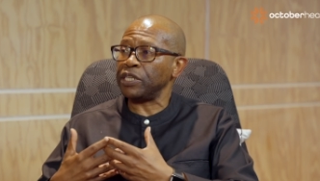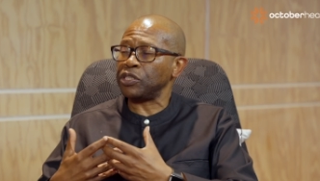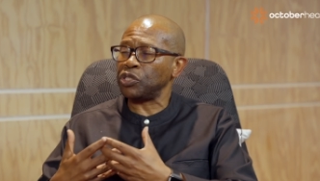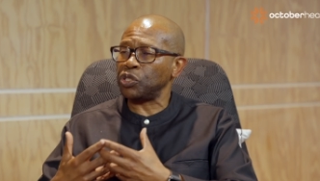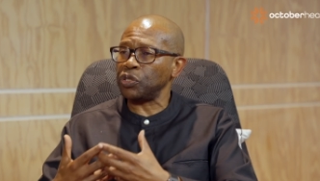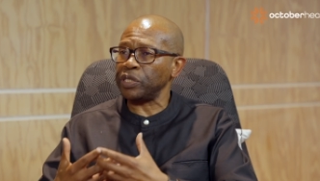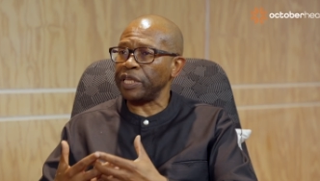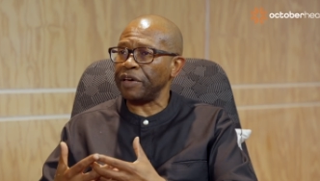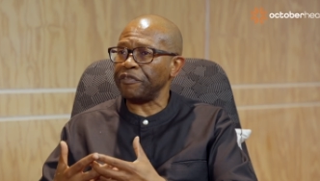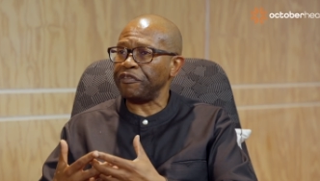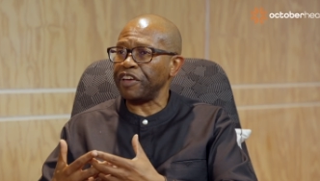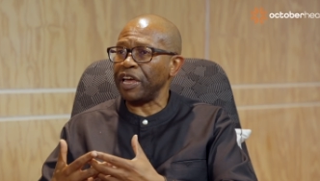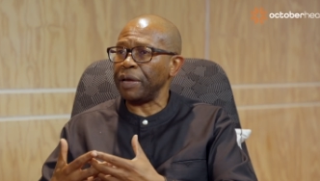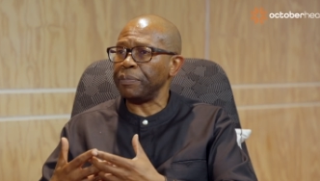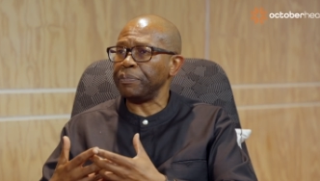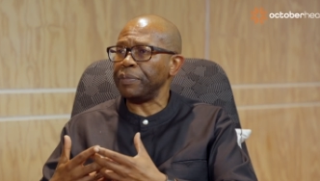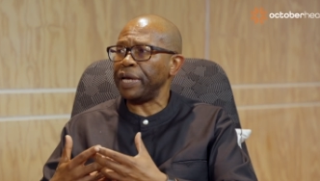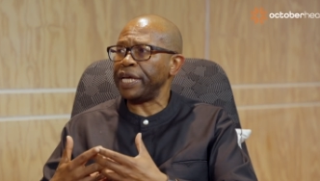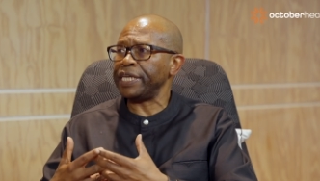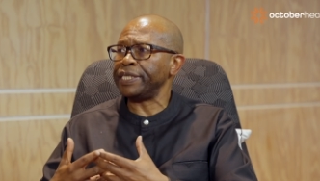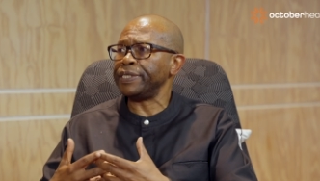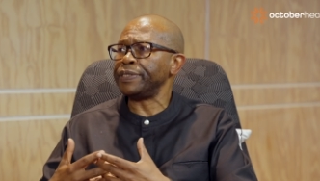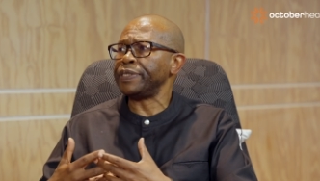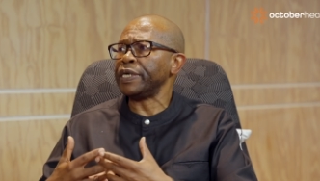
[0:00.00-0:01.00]
to the firm.
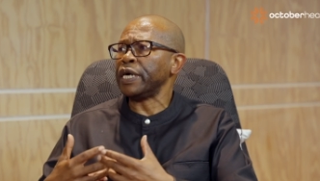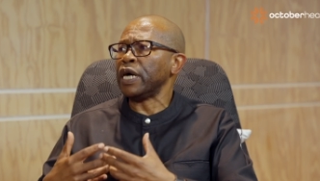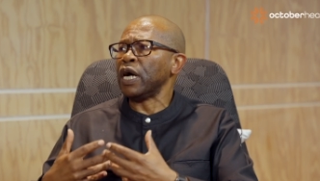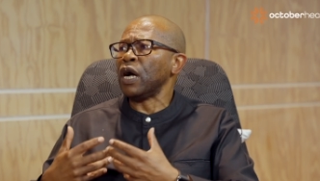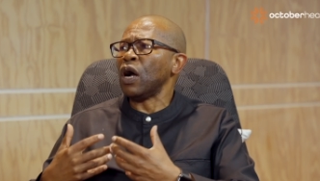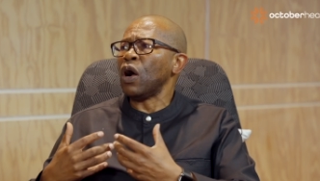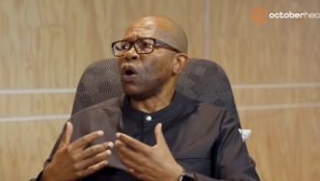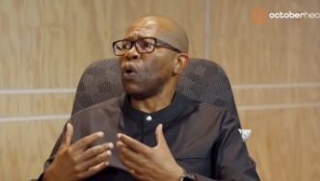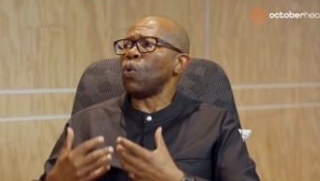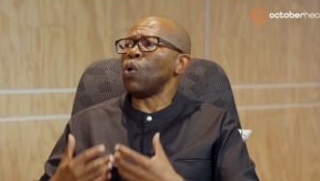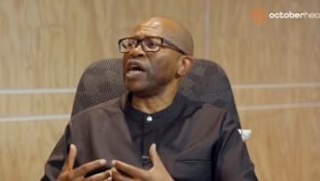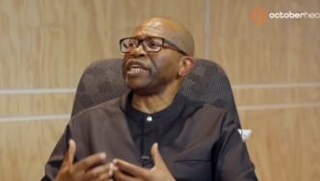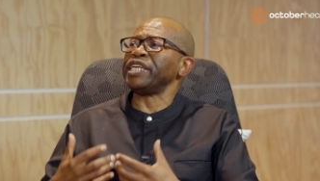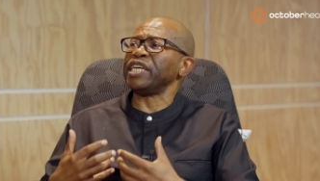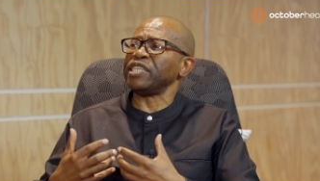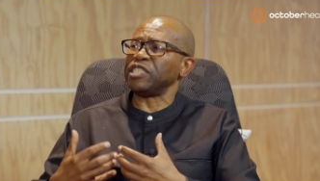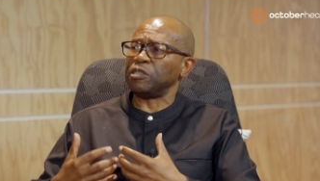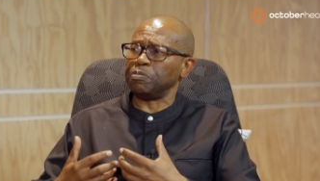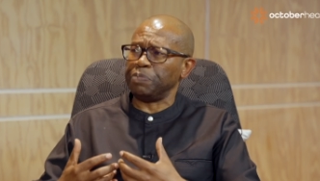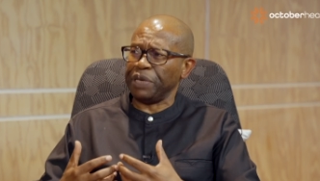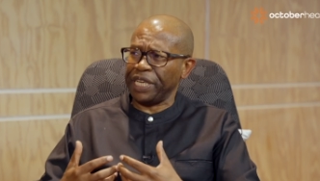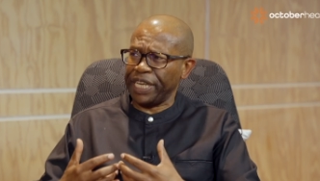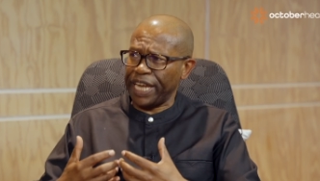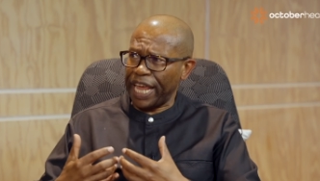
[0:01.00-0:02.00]
And one
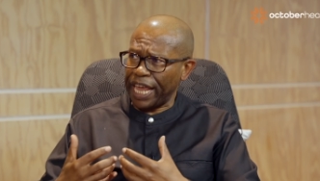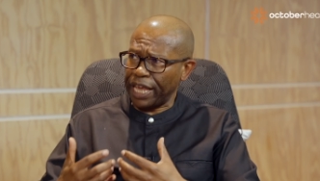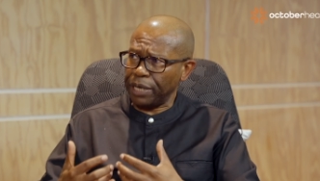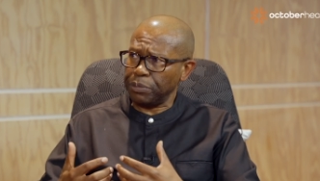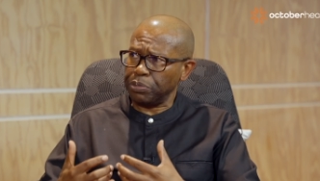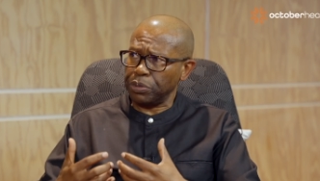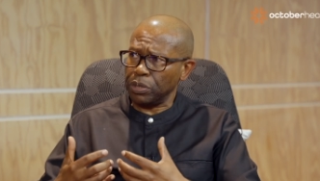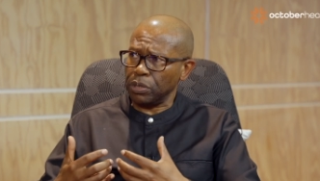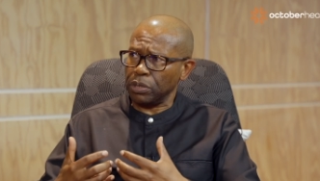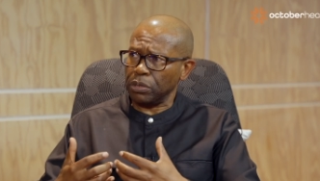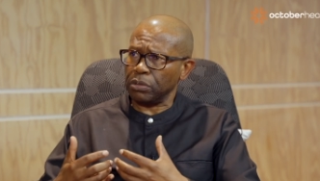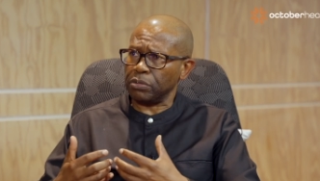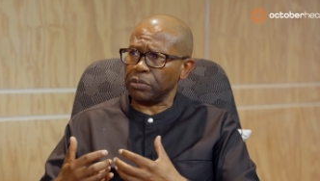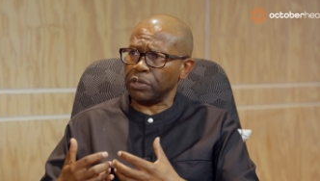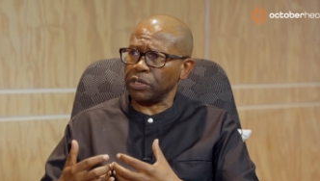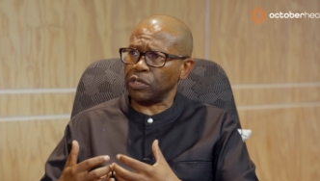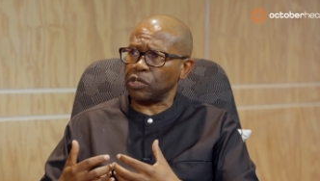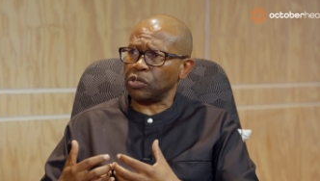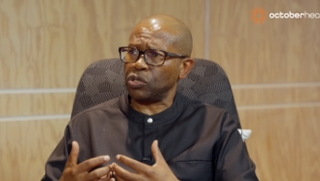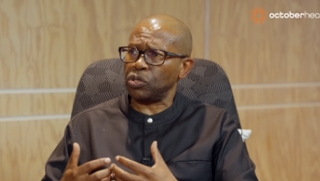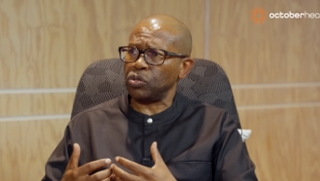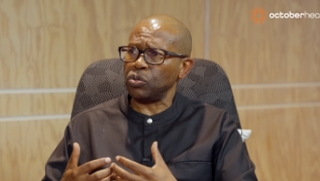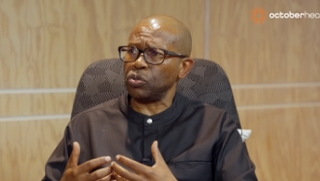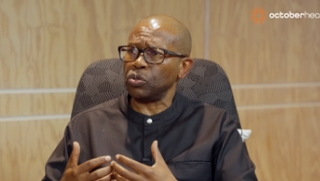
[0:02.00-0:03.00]
has been able
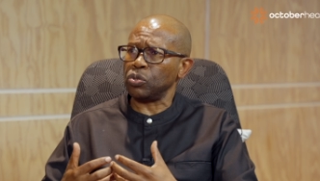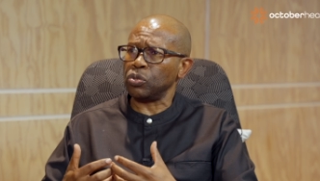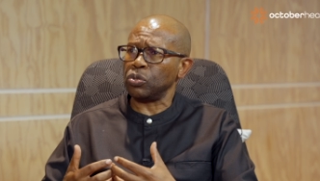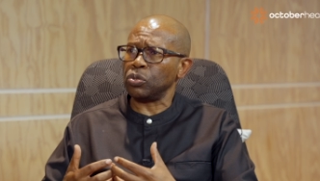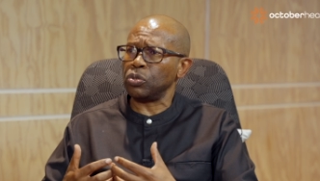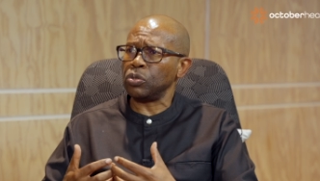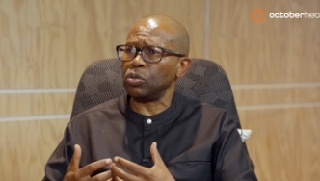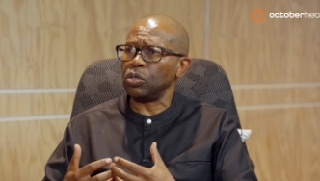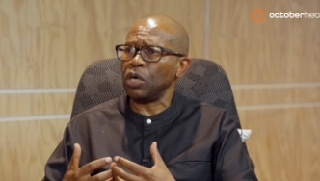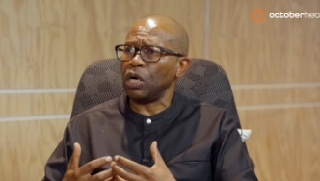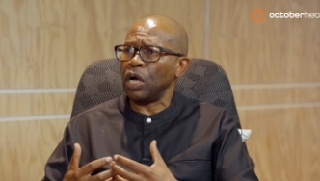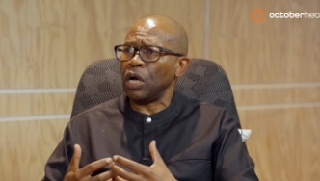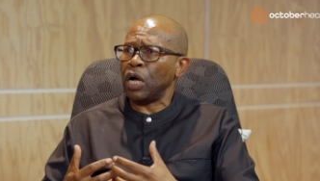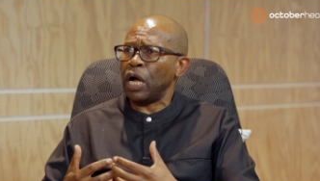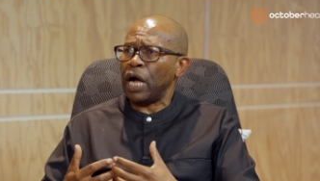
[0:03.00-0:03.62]
to